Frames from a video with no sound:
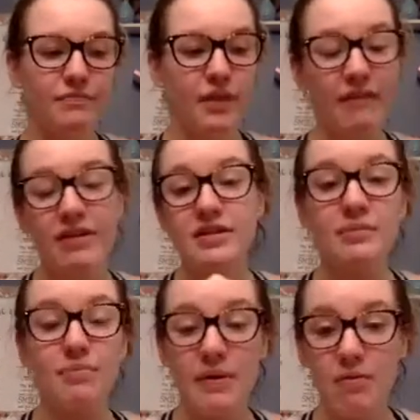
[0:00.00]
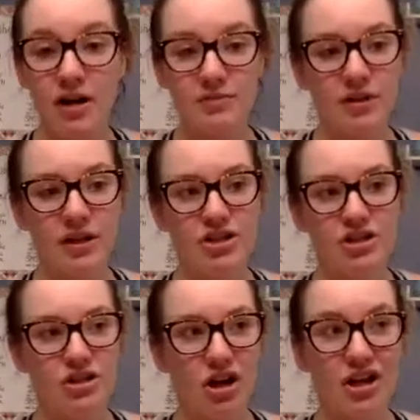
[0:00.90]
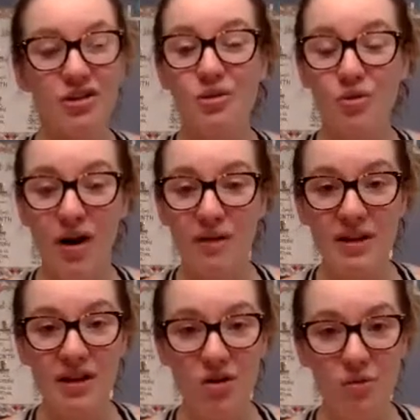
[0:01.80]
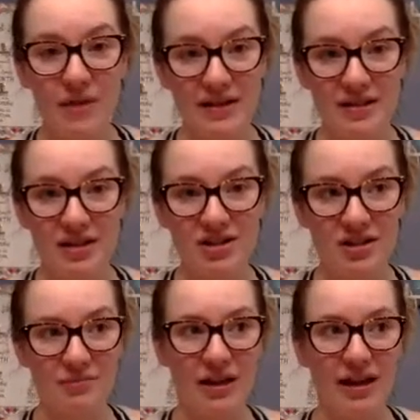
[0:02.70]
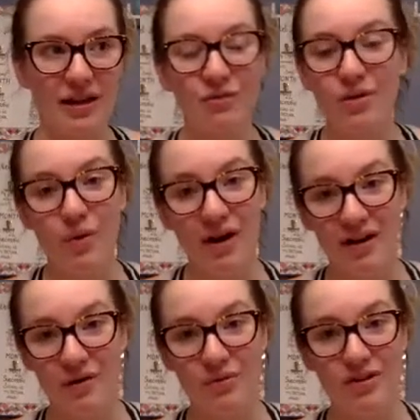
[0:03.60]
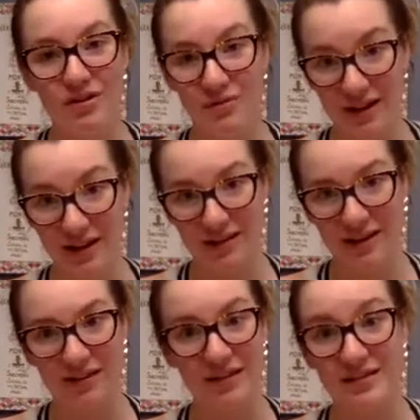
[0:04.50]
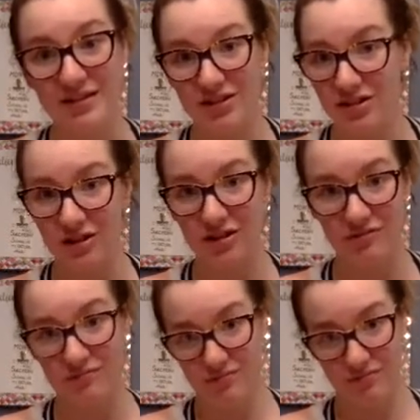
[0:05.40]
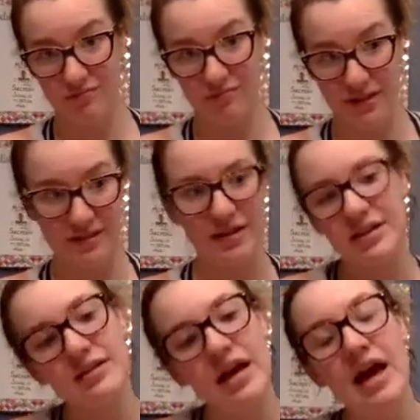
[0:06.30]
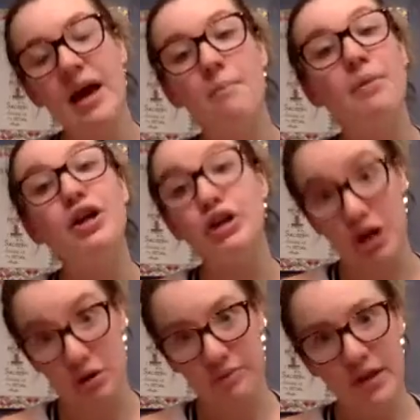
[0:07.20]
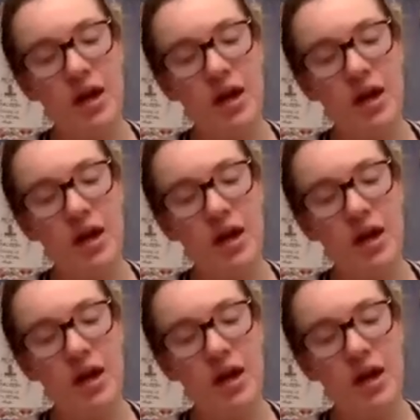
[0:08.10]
I've had people ask me, like, are you going to require me to cold message? And I'm like, I don't require anyone to do anything. Like, this is your business, but no.